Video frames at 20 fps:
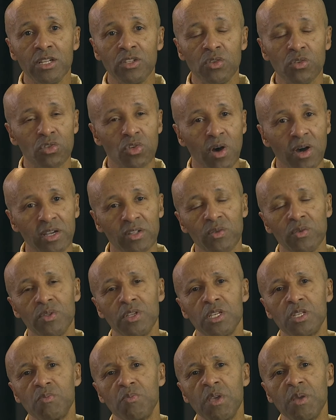to talk to
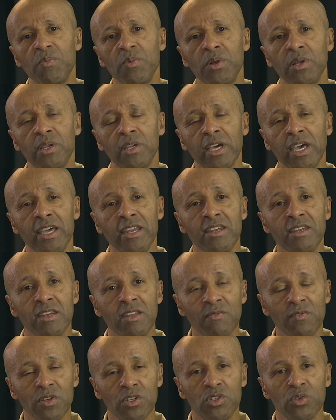these people
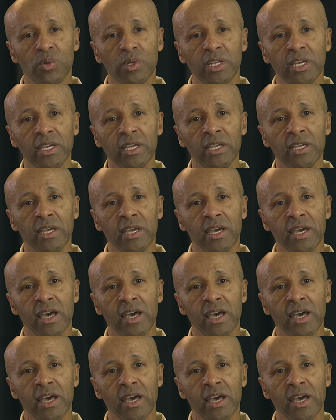individually